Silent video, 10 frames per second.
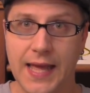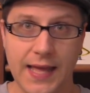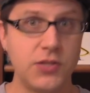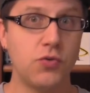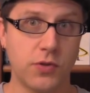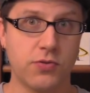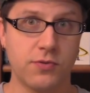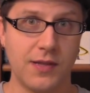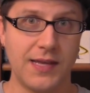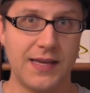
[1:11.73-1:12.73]
and do it through
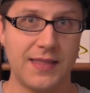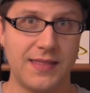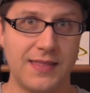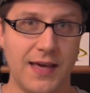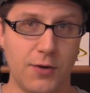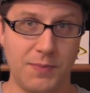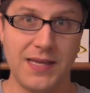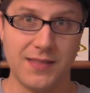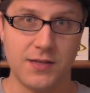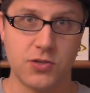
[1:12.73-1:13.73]
the link that'll
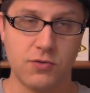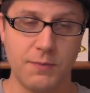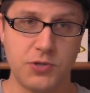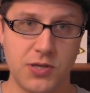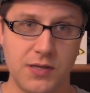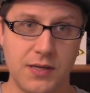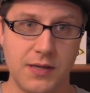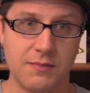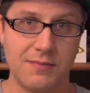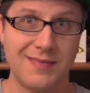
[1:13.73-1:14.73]
be in the description,
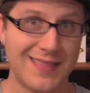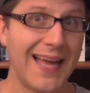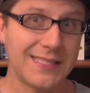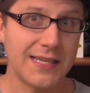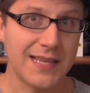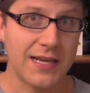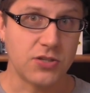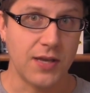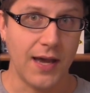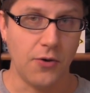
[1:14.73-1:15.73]
that does
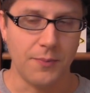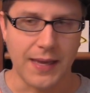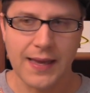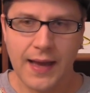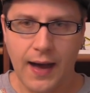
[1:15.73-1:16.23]
actually help me.